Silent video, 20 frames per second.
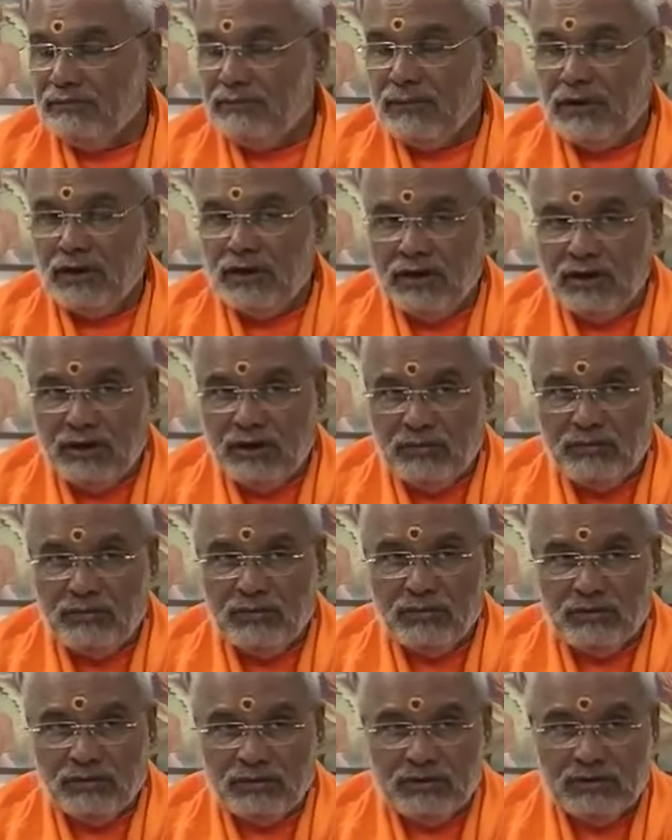
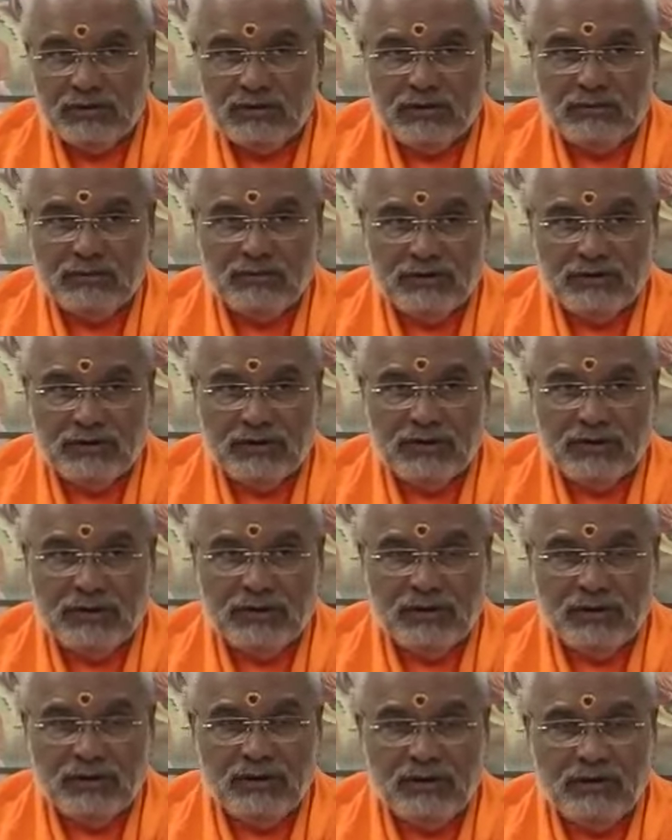Mahapurusha
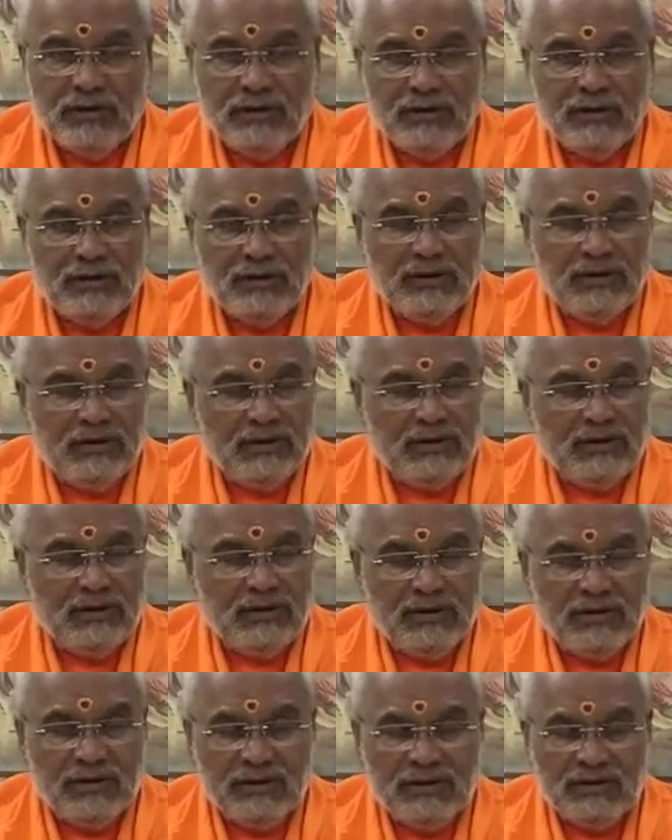Samshayaha
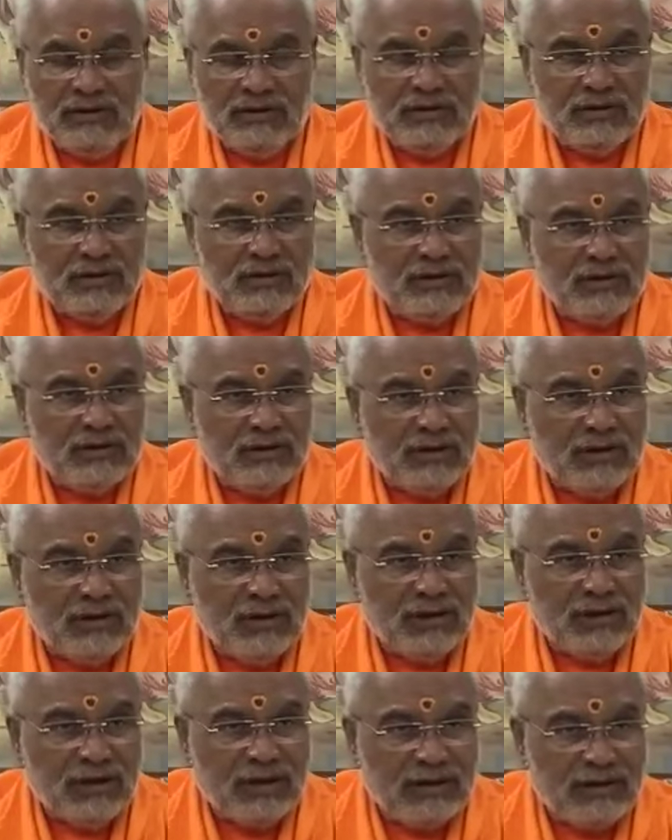is just a
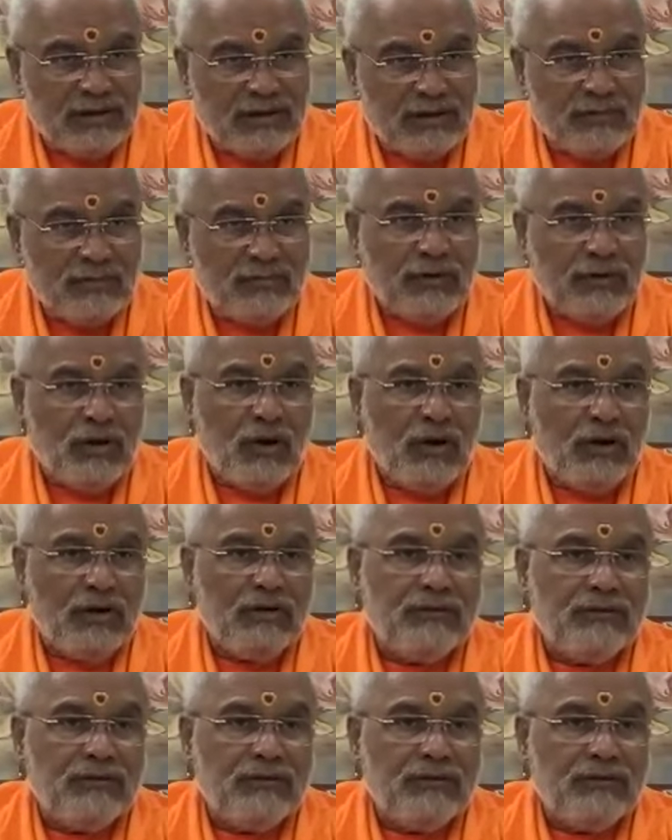grace of the God.